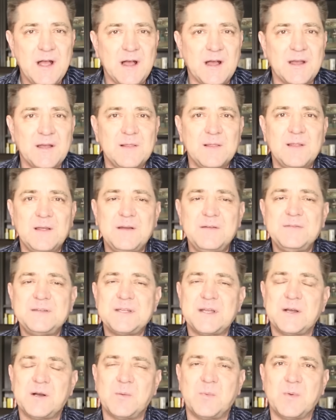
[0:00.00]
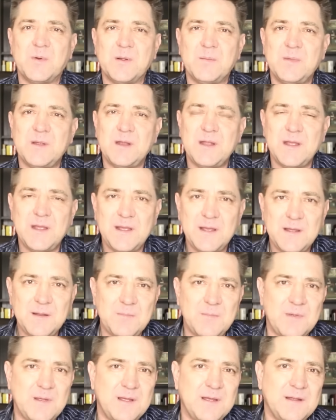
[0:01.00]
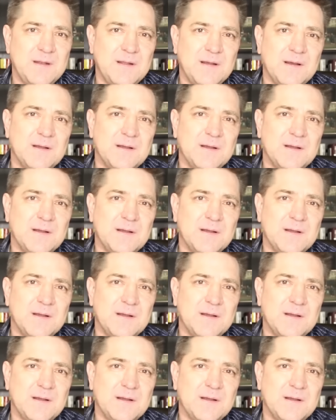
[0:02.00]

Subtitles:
I love to help women and men